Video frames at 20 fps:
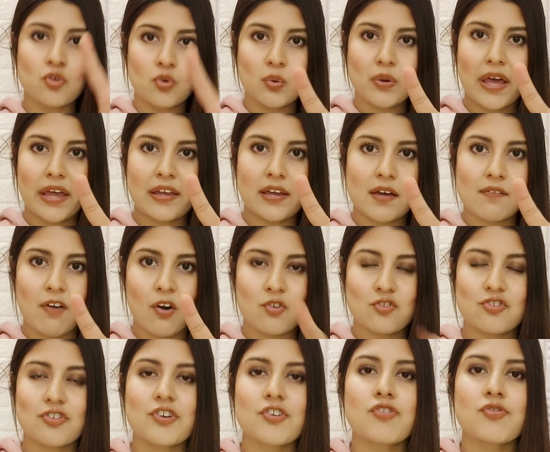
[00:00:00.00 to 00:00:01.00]
2 Nykaa
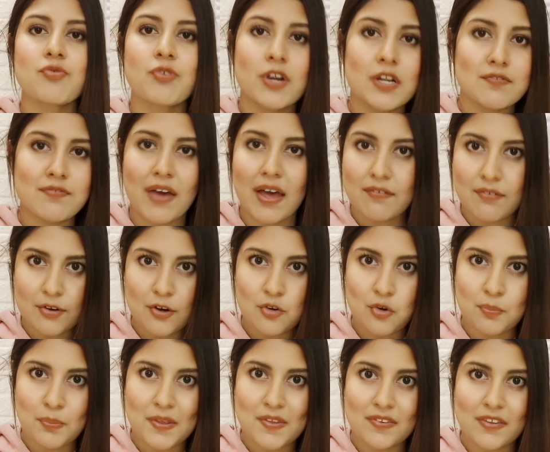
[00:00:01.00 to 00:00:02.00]
vouchers worth 500
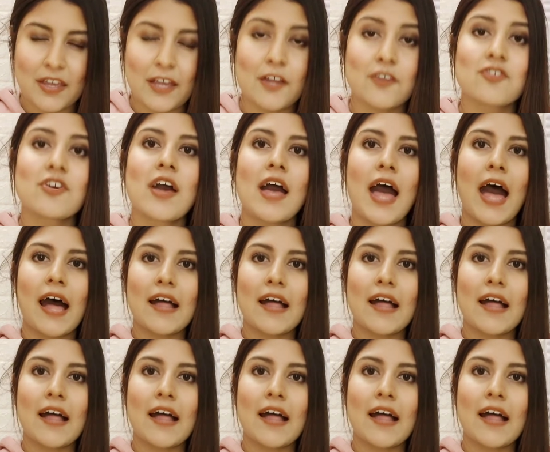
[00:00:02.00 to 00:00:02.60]
rupees each,